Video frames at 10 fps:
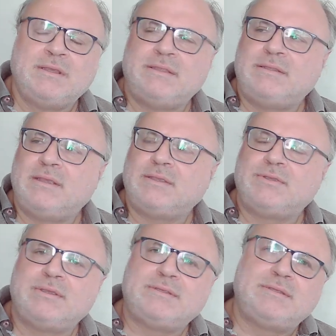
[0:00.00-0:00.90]

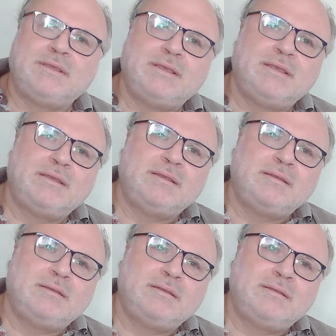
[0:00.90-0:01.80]
searches uh,
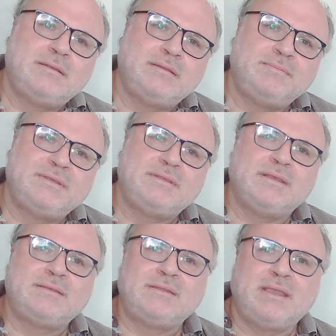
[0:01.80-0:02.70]
the
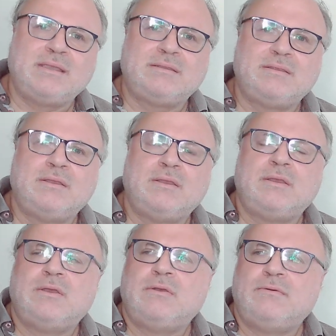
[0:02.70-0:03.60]
mysterious knight
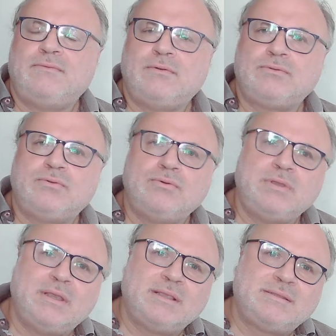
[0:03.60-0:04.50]
for two
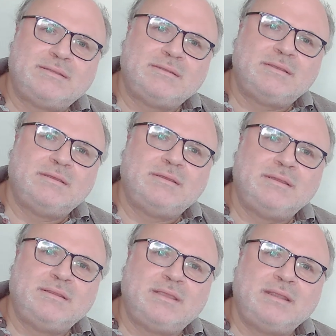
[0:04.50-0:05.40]
years
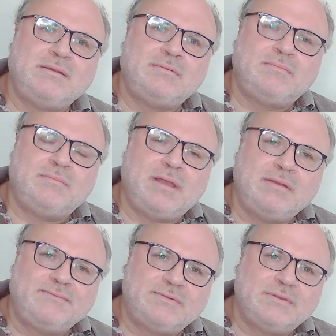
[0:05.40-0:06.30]
and nine
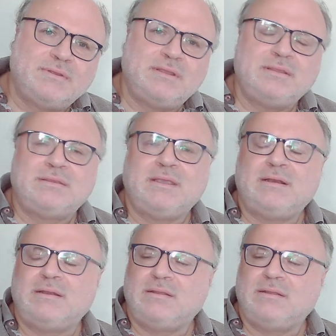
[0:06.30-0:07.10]
months until